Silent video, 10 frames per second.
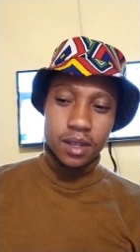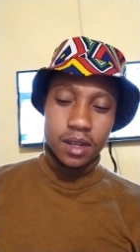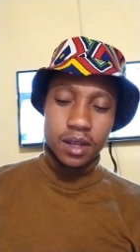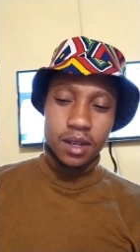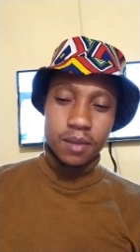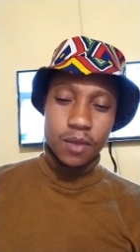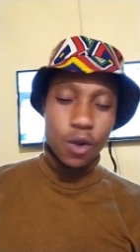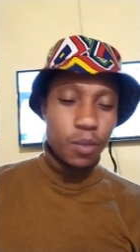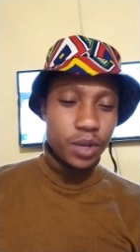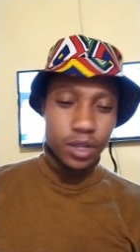
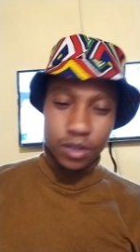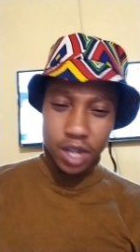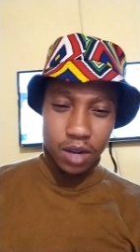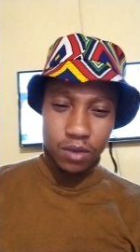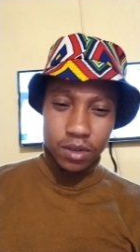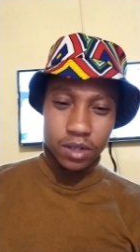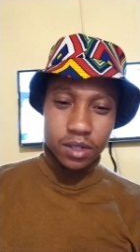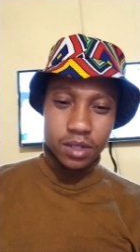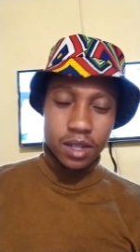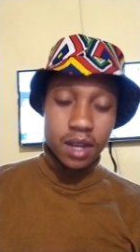opening your
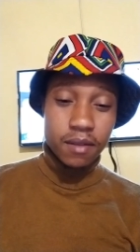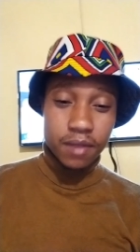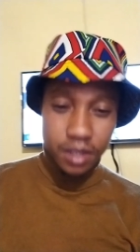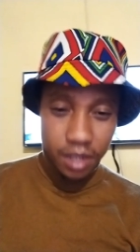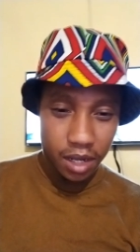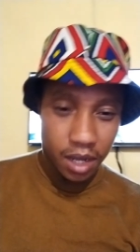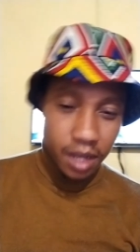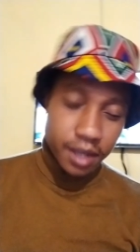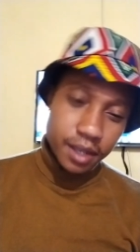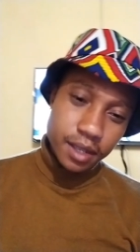chakras, elevating high,